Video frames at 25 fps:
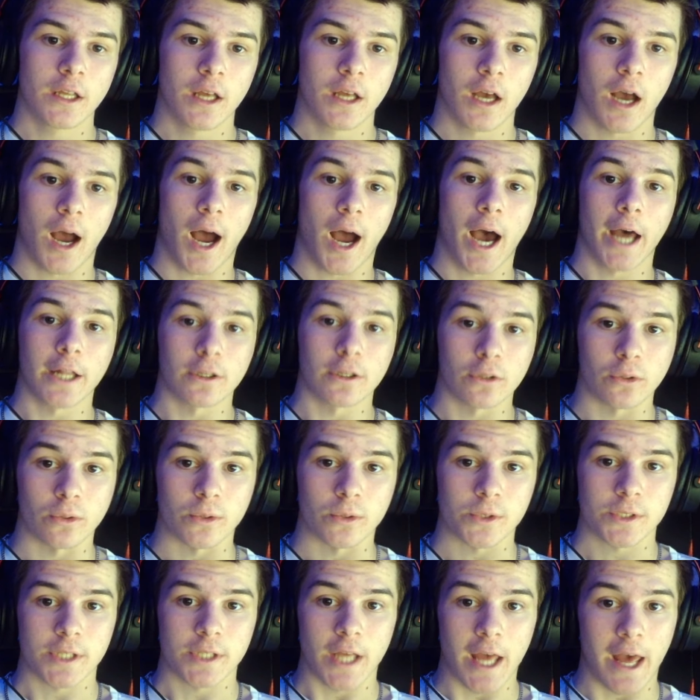I
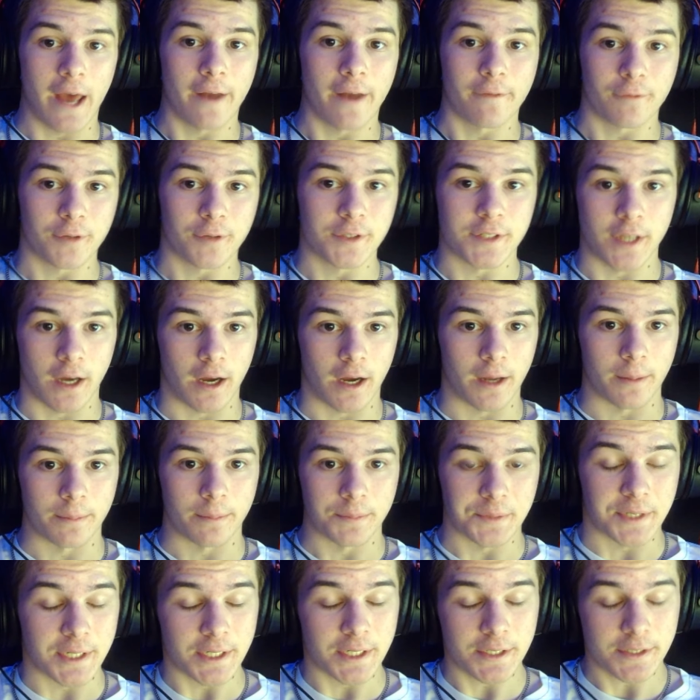lose every time.
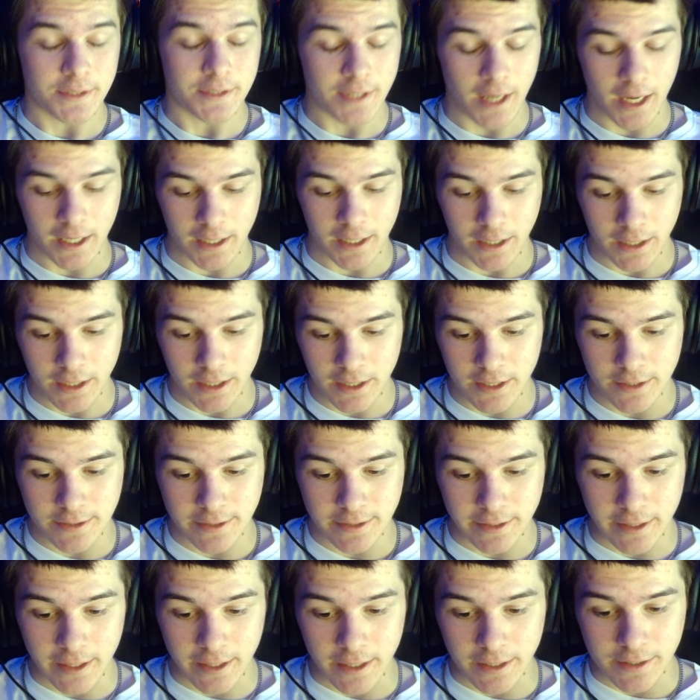This deck
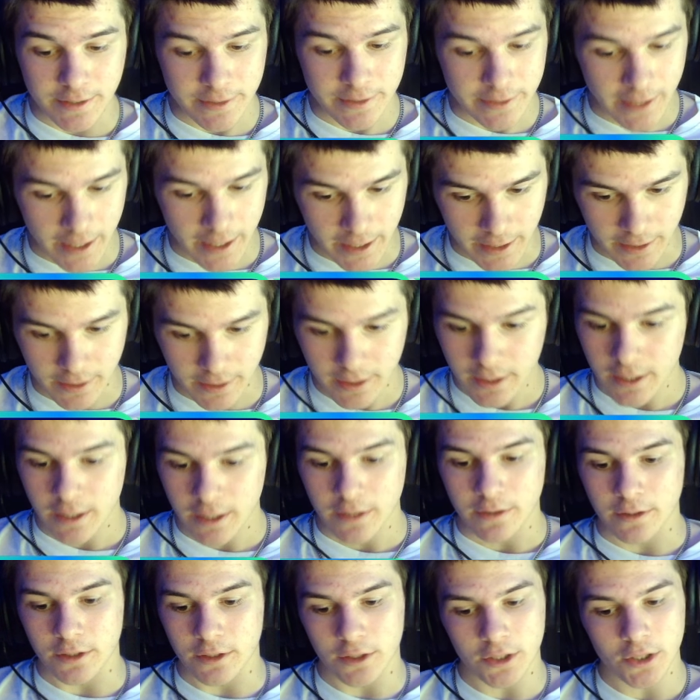is insane.
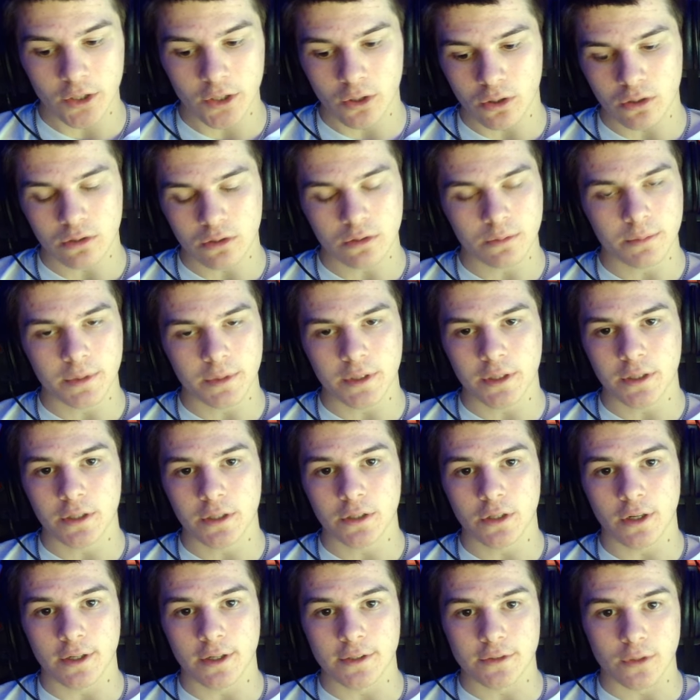The E-Golem
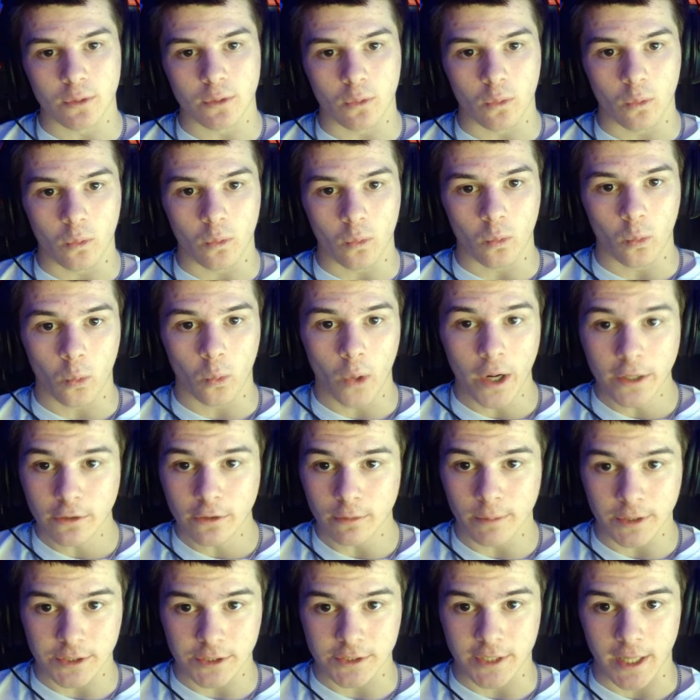does way
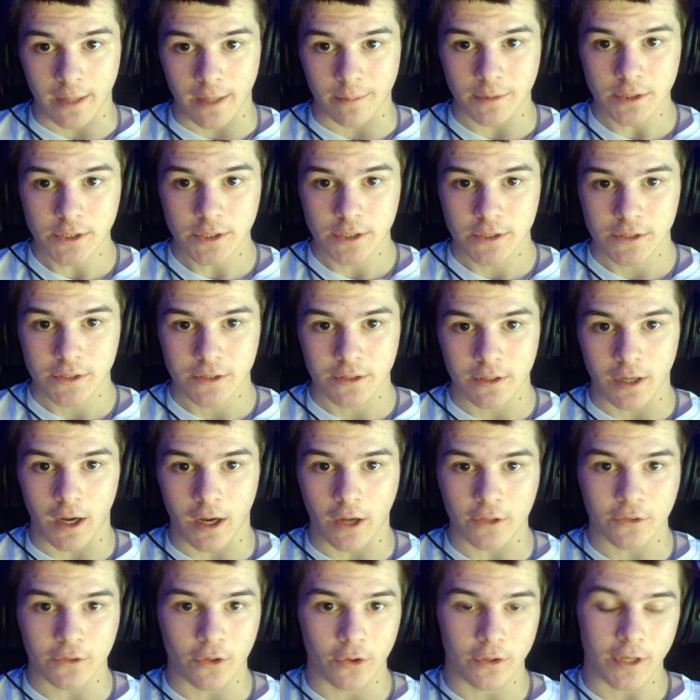too much damage.
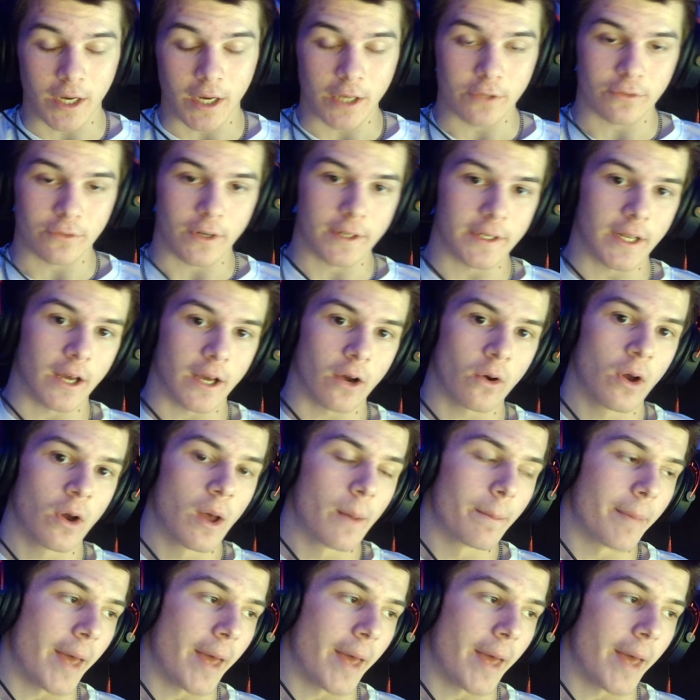I'll tell you guys right now.